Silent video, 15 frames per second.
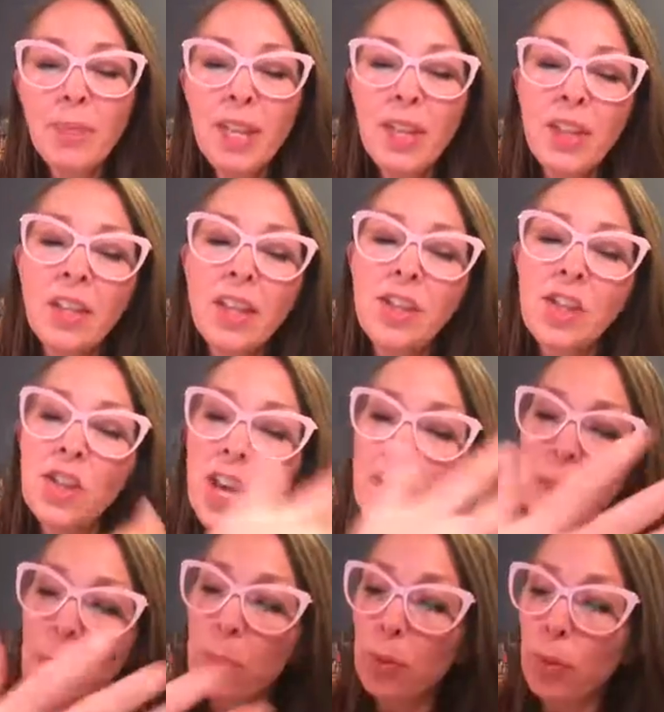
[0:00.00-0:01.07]
And then they just
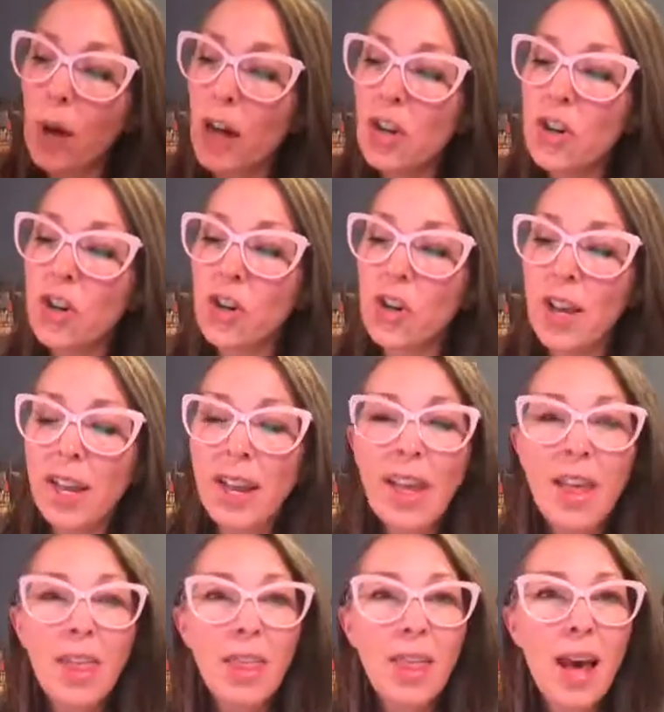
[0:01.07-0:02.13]
kind of brush
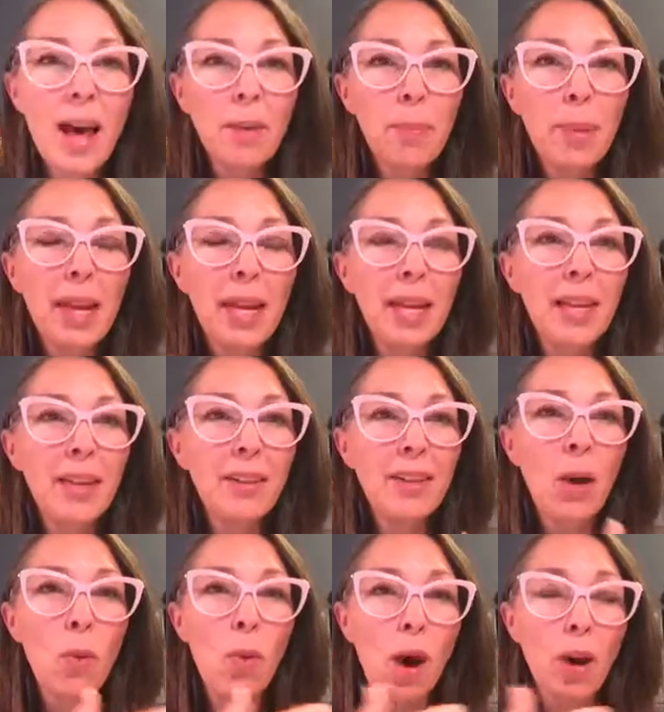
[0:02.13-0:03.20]
that paint,
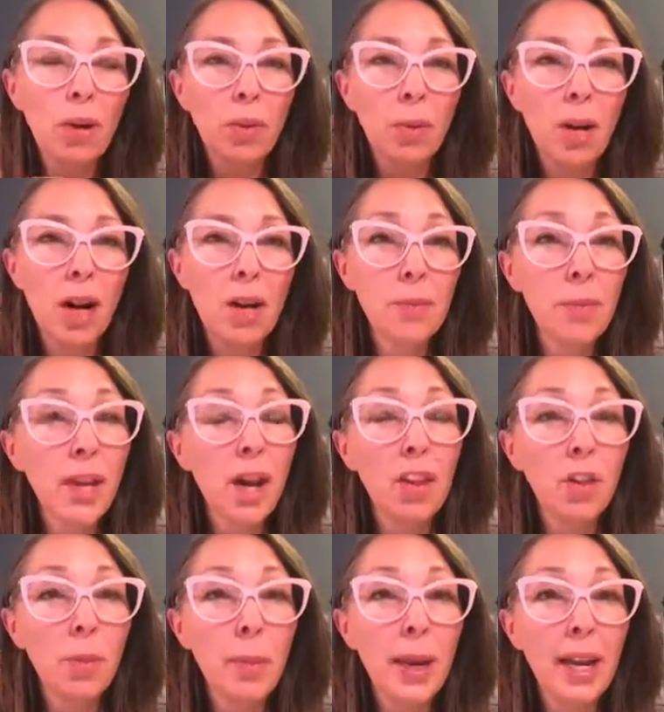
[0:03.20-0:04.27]
that
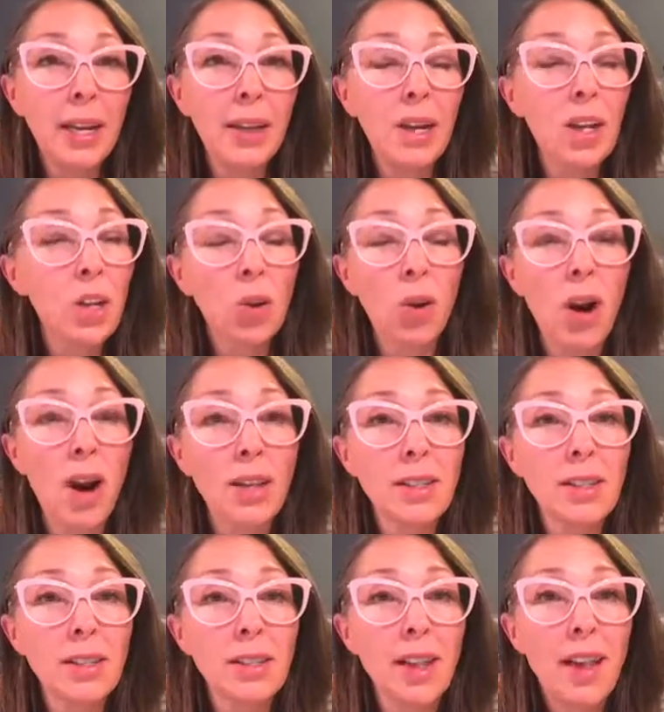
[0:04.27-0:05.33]
watercolor paint,
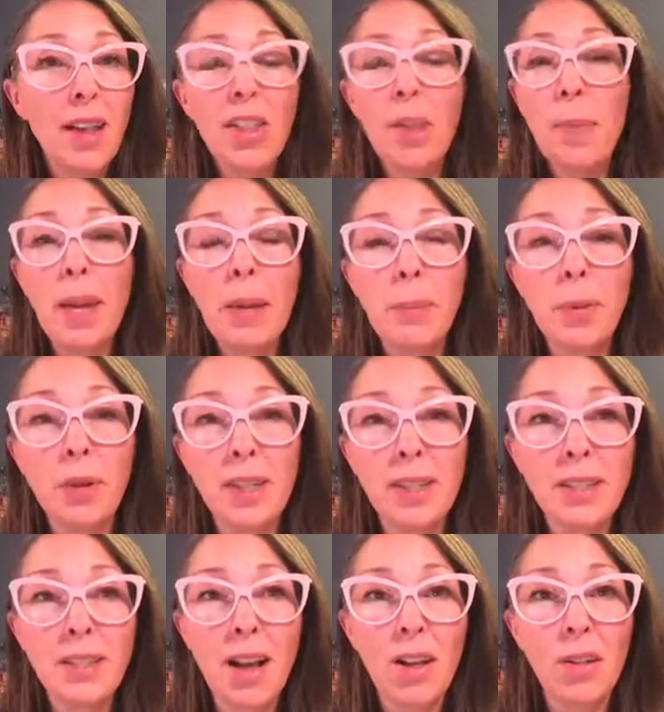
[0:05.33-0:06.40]
across the paper
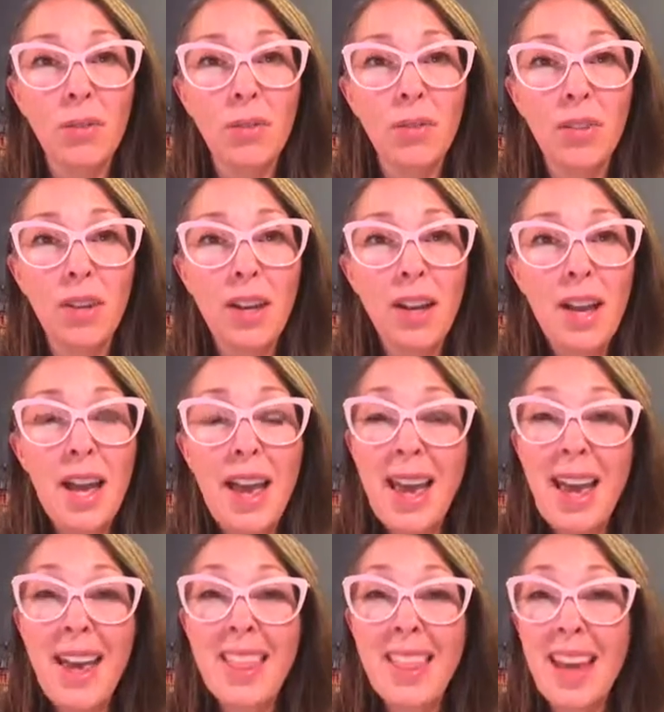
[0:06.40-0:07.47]
itself.
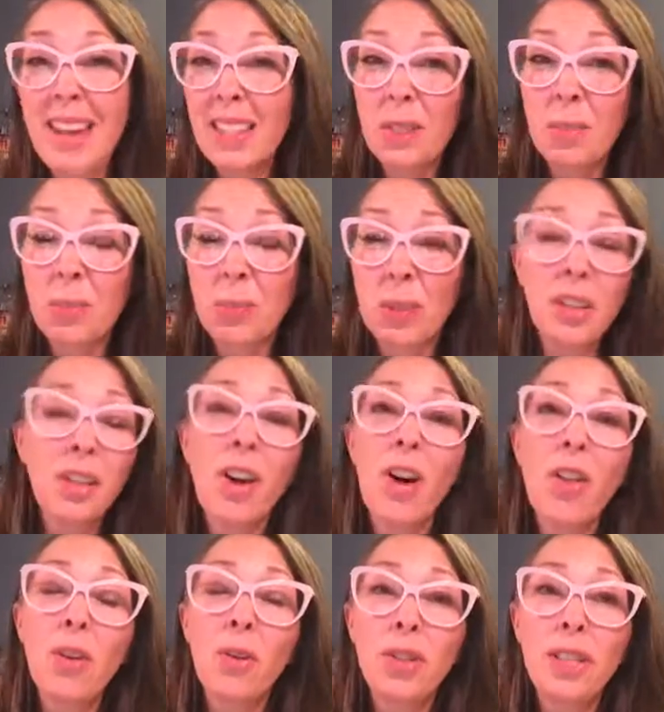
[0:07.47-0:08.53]
And that's really
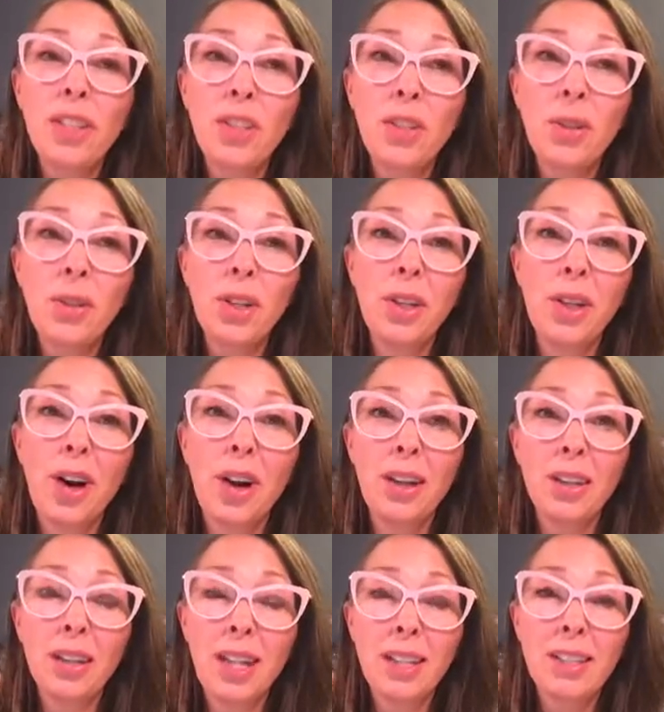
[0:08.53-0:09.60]
all there is to the
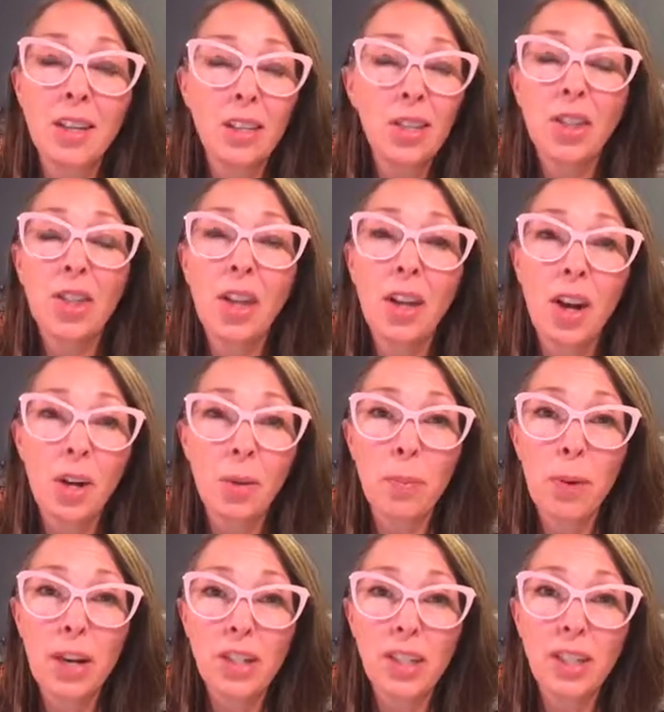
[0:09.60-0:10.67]
art lesson, or to the art
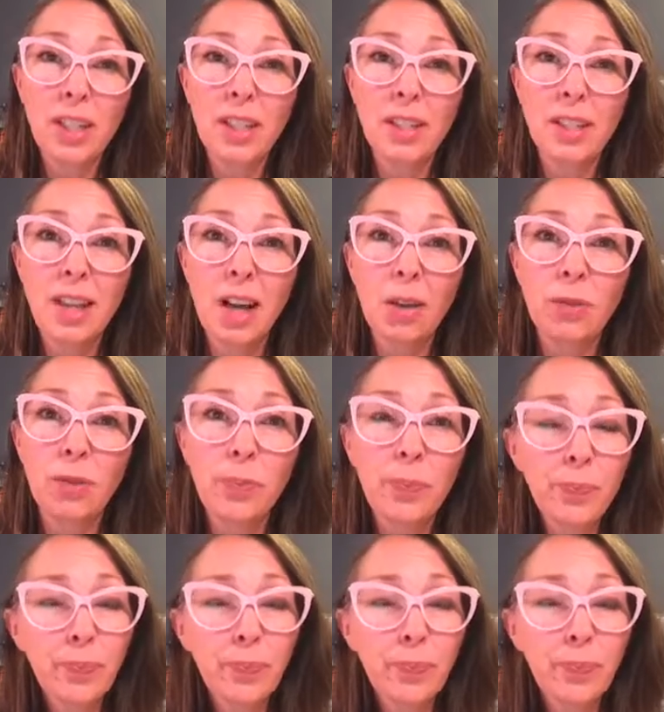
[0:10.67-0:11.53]
project itself.